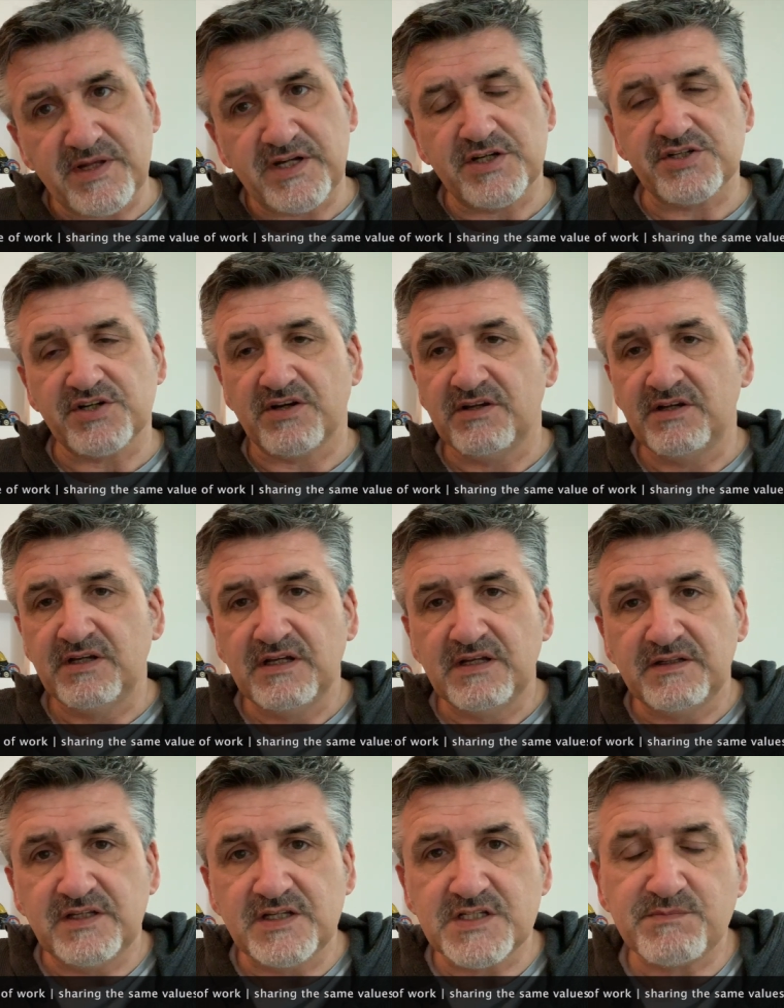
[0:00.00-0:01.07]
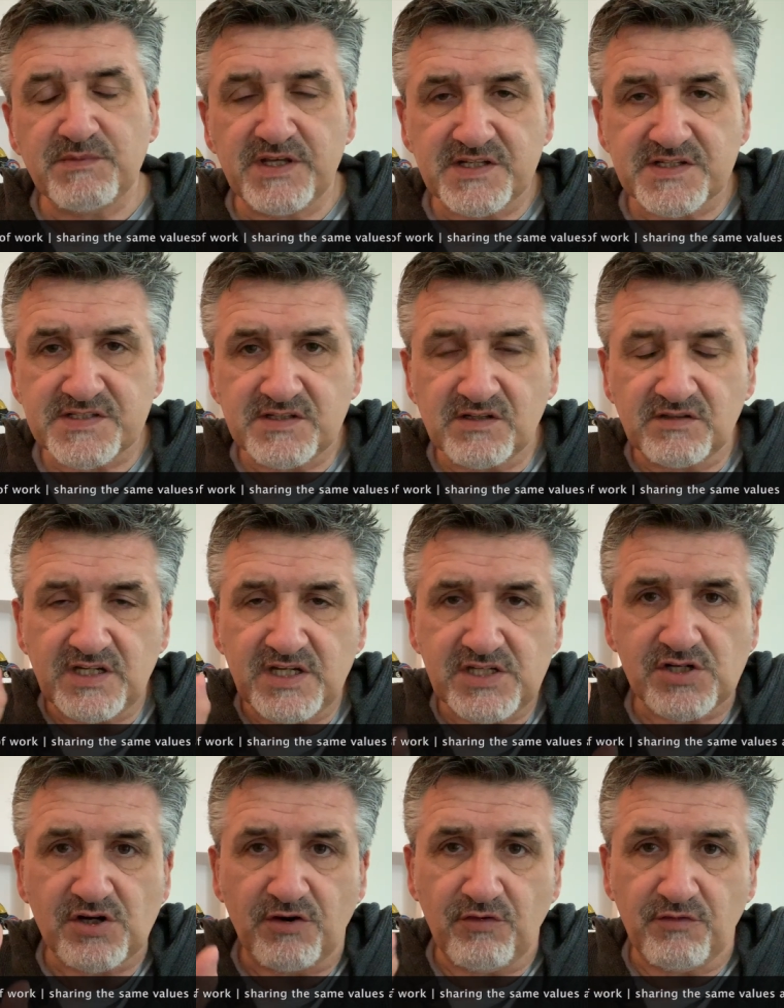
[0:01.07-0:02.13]
manager. This means the
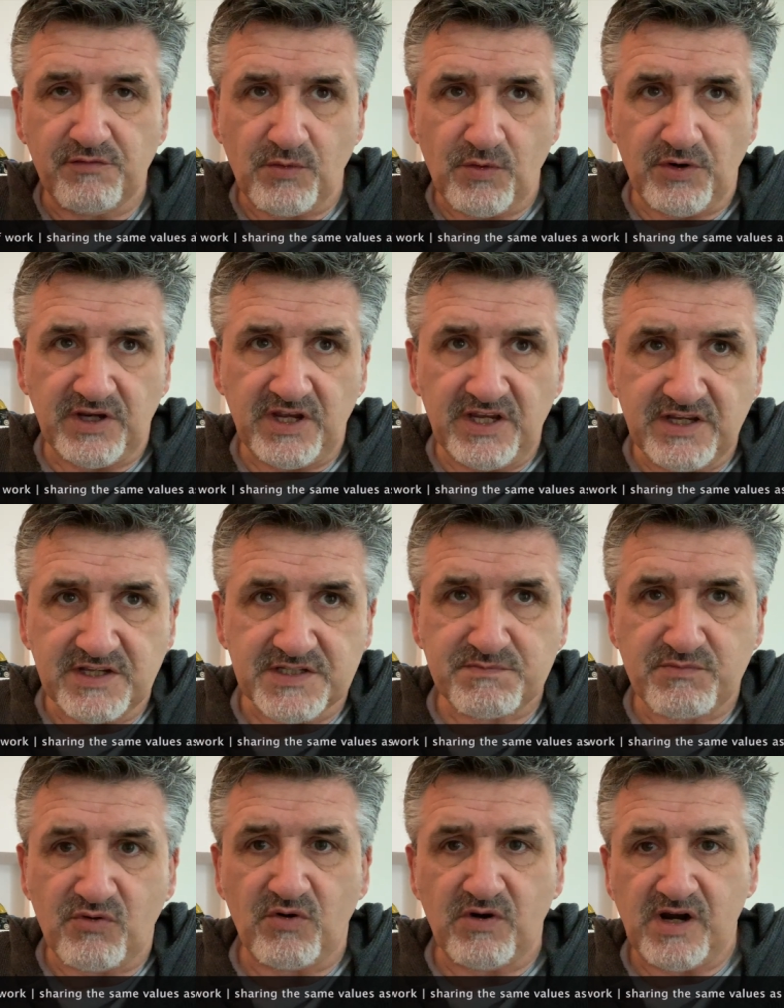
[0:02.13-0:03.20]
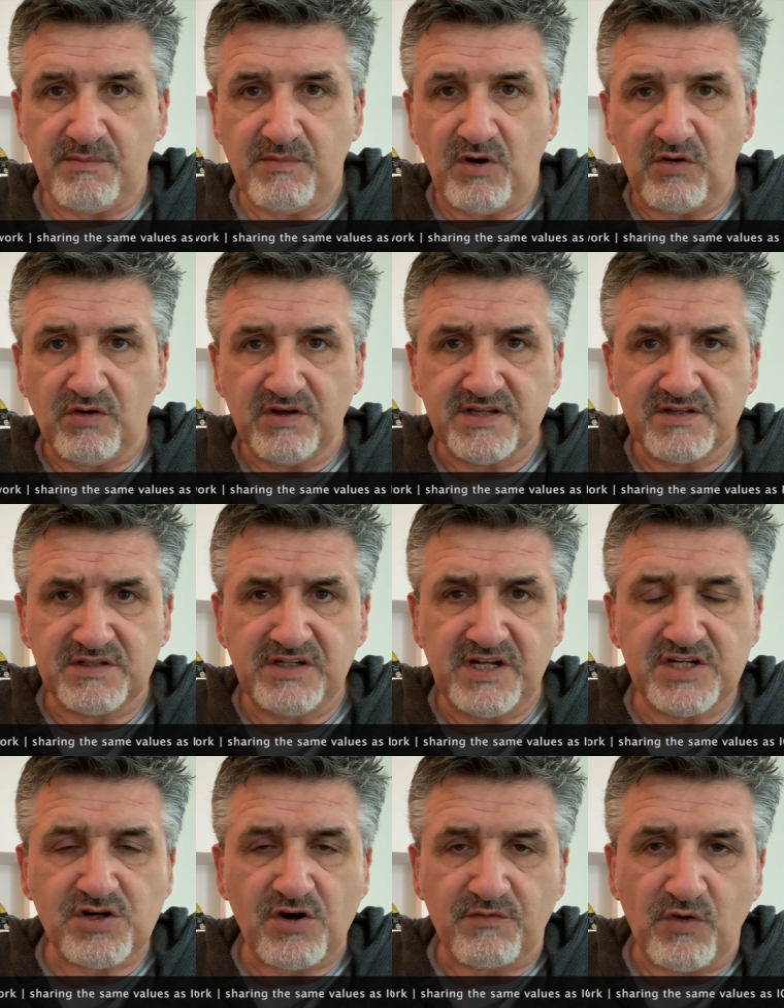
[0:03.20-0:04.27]
nature of work is program or the
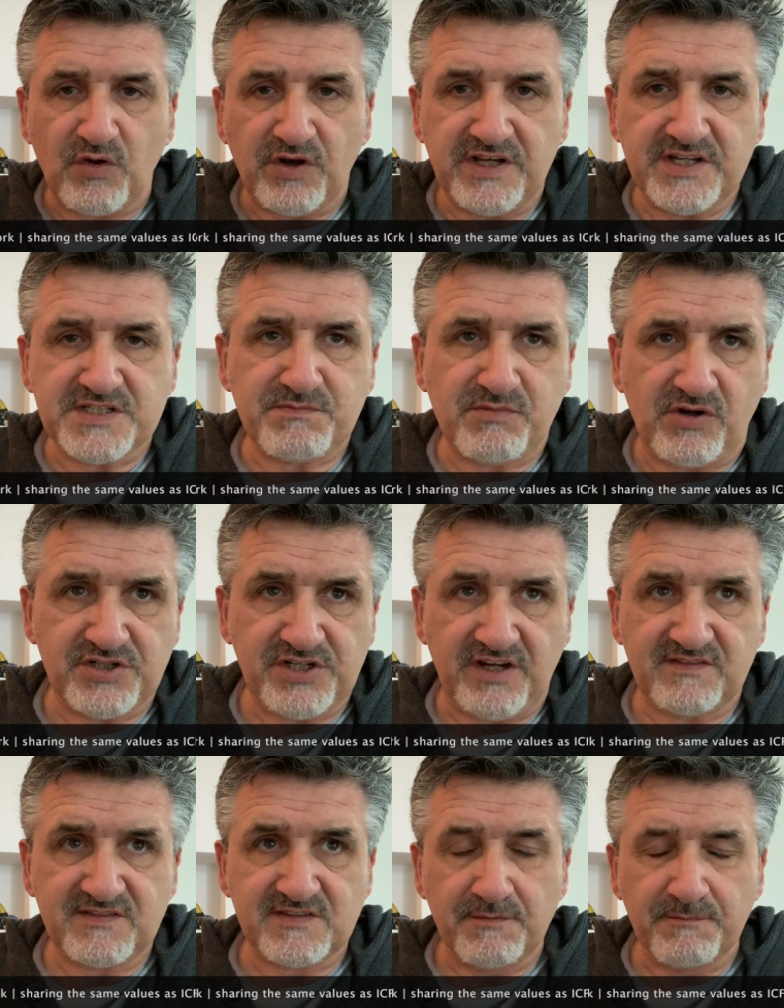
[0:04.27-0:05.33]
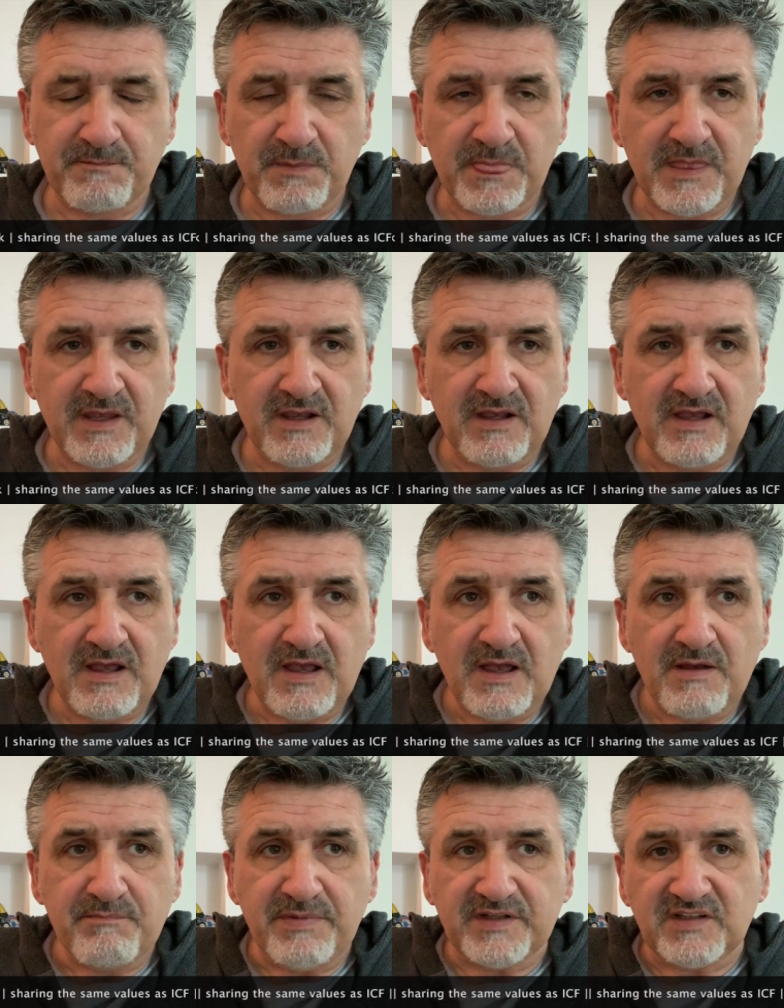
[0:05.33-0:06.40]
nature of work is projects.
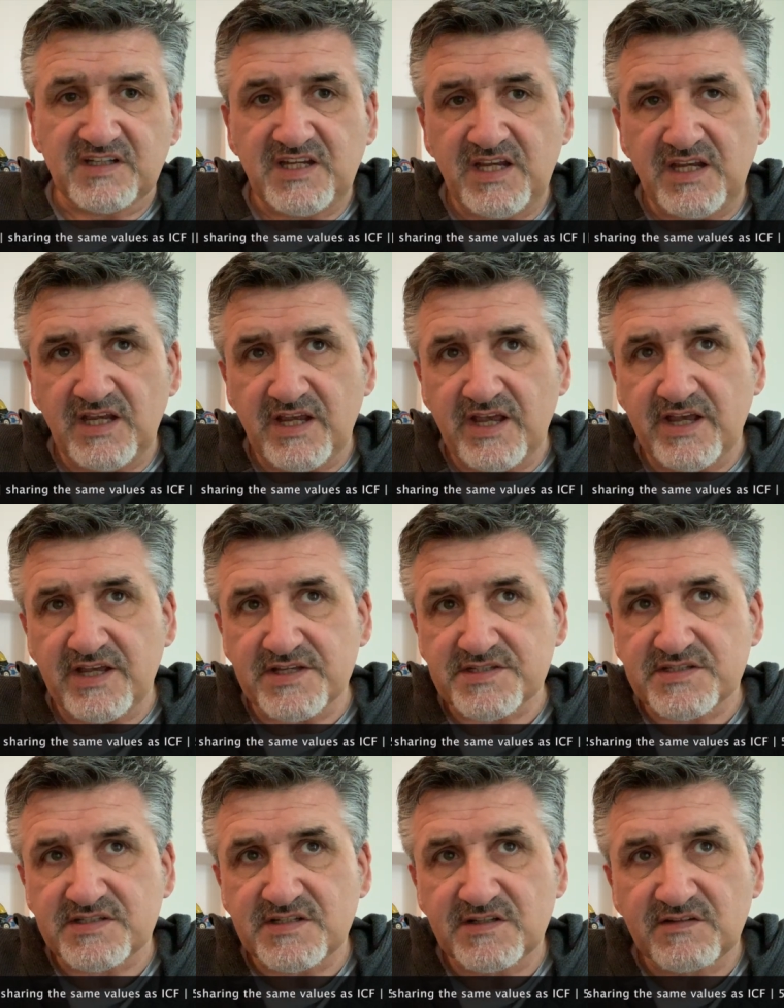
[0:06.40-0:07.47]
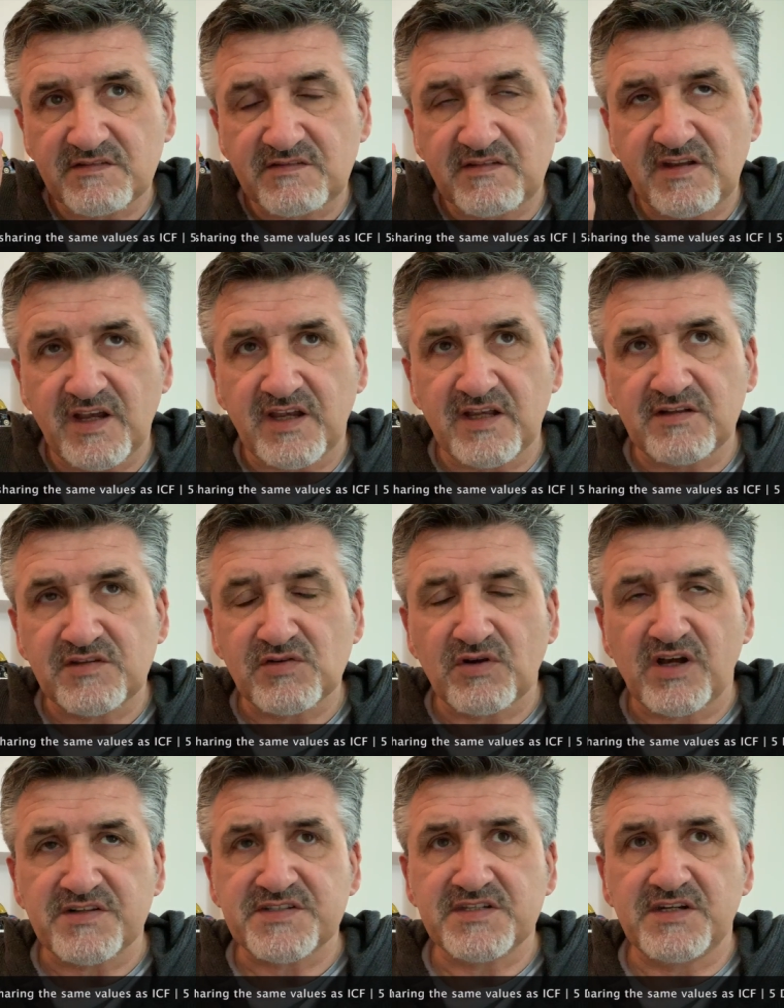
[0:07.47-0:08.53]
But the key is take into
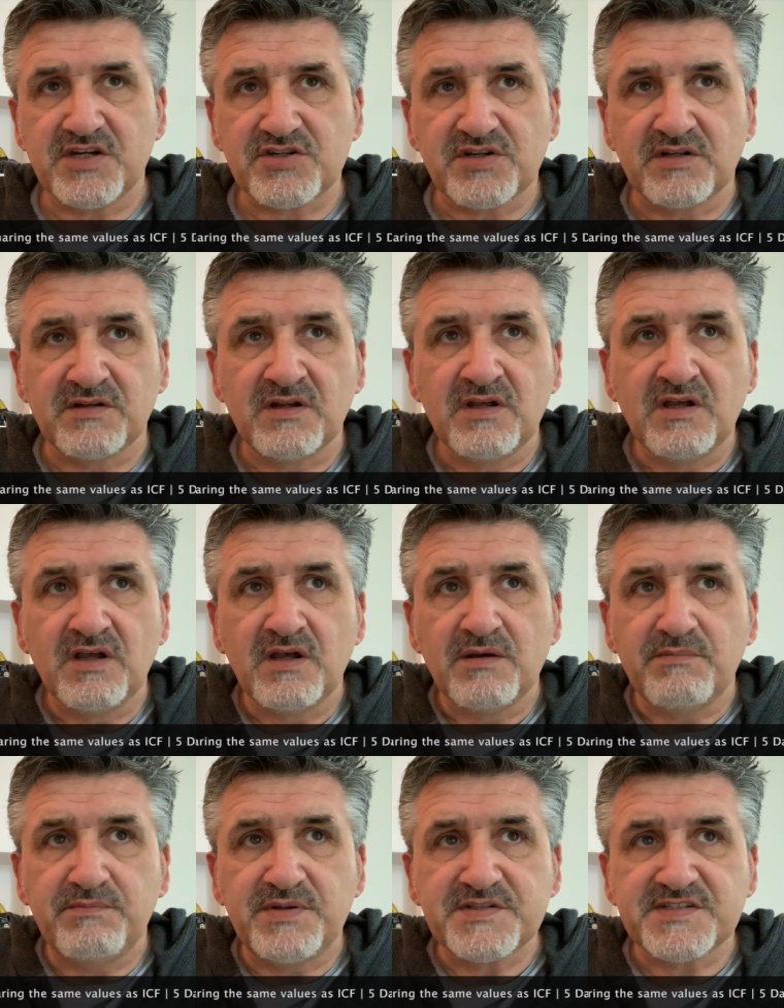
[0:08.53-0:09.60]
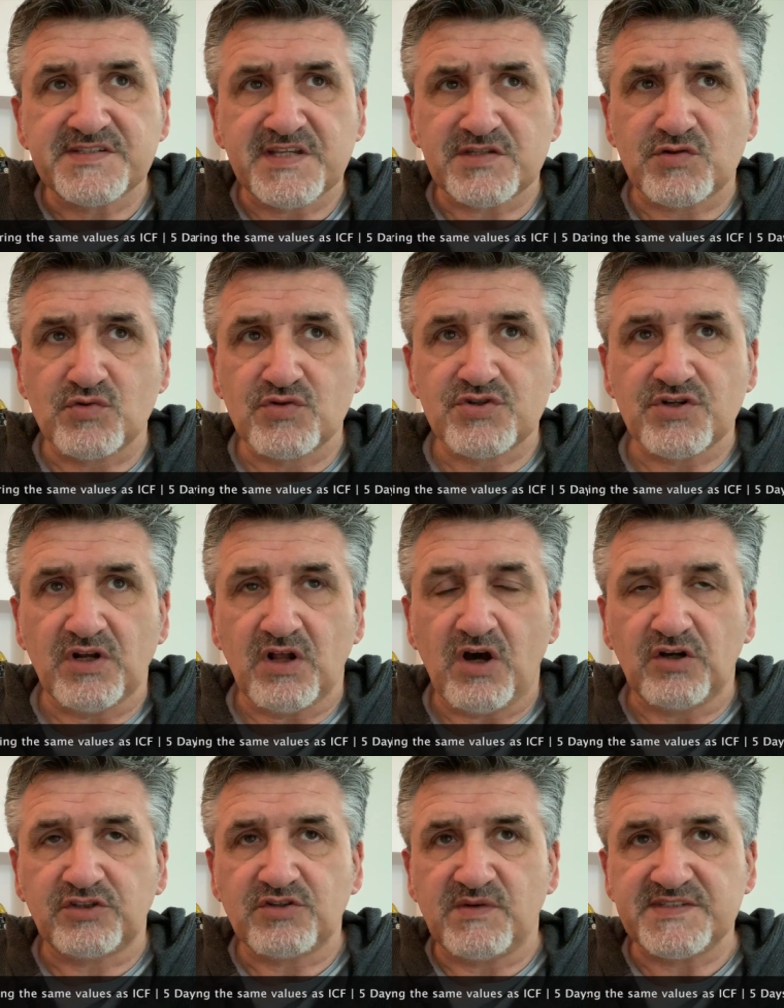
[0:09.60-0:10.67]
consideration business as usual
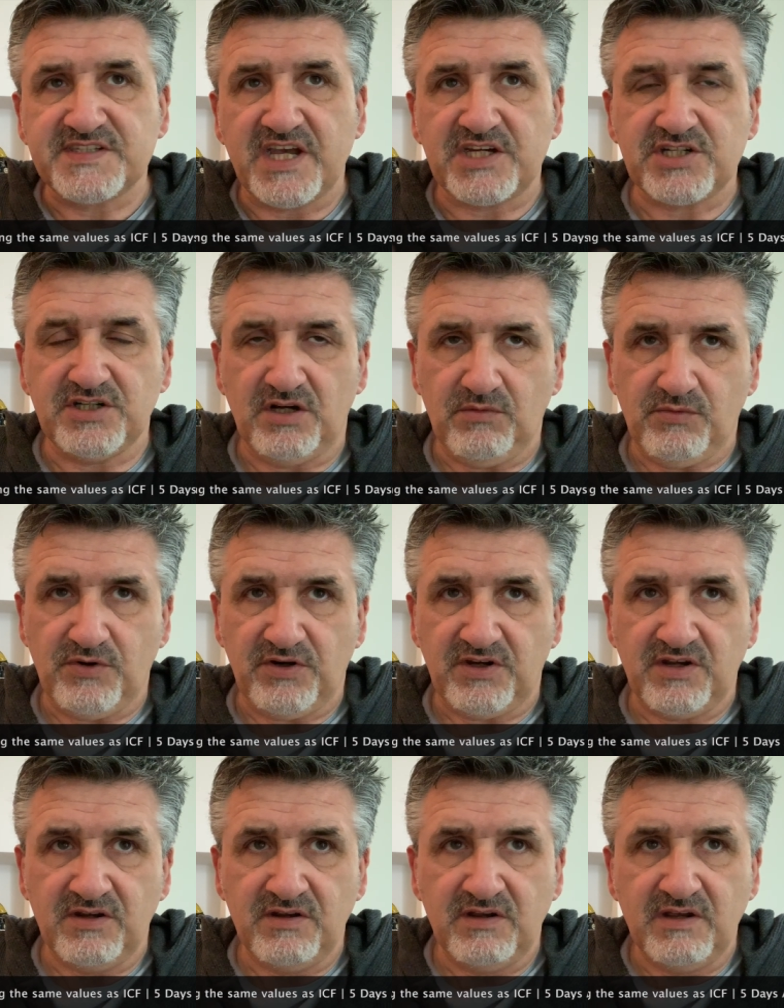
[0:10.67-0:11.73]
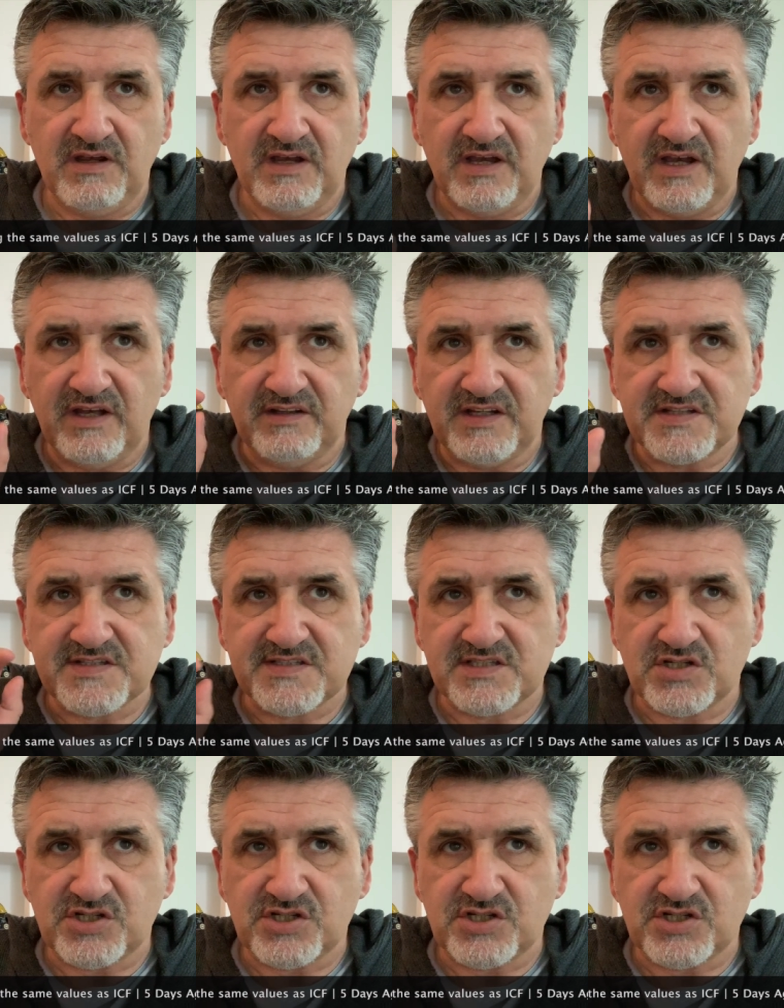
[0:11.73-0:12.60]
or transactional work. And this is the